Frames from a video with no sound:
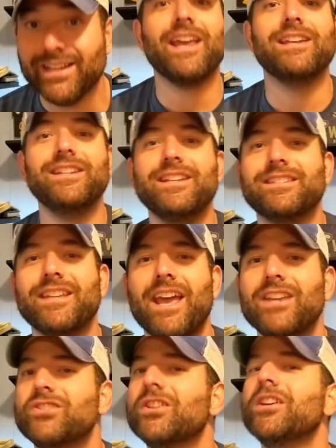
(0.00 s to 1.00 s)
Hey,
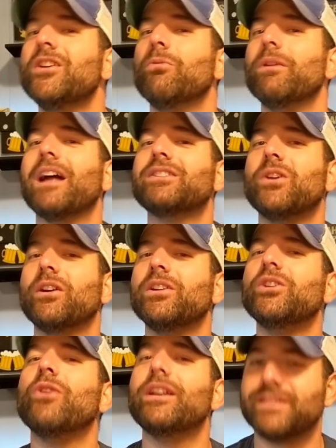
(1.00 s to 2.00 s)
DCH, we're not
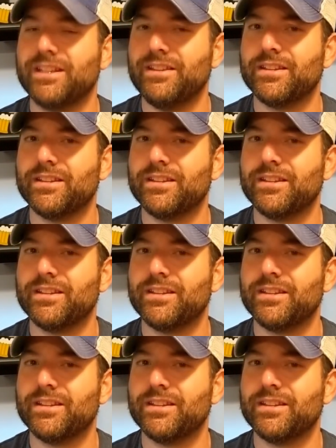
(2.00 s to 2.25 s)
talking Gretzky